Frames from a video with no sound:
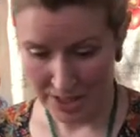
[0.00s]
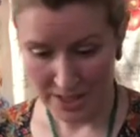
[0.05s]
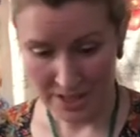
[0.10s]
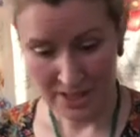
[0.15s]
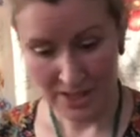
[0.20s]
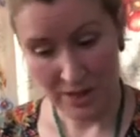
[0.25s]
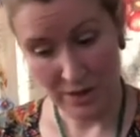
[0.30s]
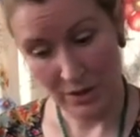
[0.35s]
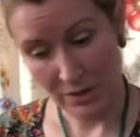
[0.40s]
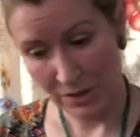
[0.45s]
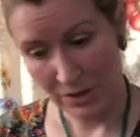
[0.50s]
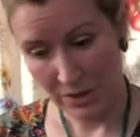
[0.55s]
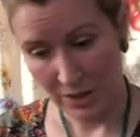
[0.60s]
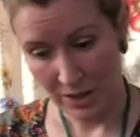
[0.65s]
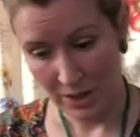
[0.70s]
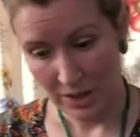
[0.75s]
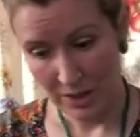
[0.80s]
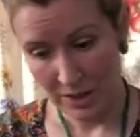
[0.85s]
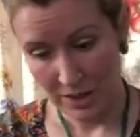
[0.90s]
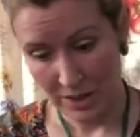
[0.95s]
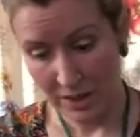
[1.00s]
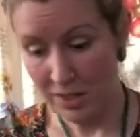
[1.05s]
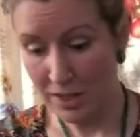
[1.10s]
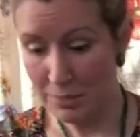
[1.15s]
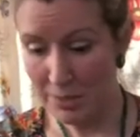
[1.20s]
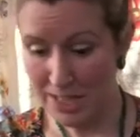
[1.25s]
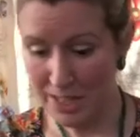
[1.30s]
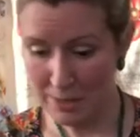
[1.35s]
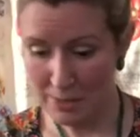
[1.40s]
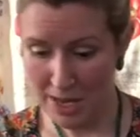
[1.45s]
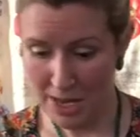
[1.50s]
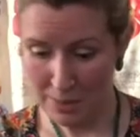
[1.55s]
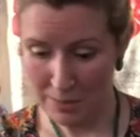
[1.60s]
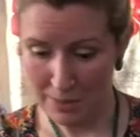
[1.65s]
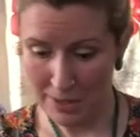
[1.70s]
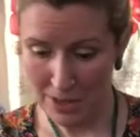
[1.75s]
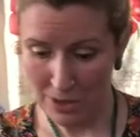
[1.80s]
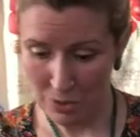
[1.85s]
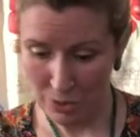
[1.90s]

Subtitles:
So you can make them happy,